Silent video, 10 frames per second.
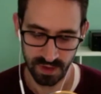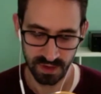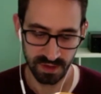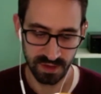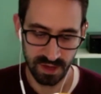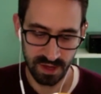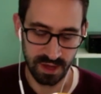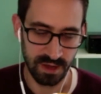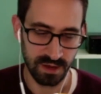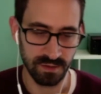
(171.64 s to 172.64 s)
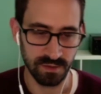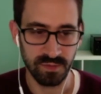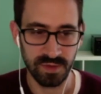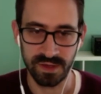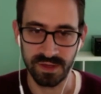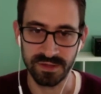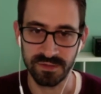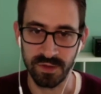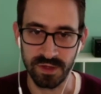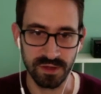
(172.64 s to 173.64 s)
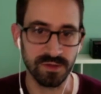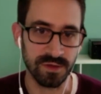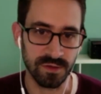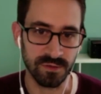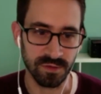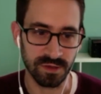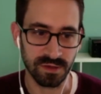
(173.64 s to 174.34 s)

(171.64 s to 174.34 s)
Yeah, and because what you do really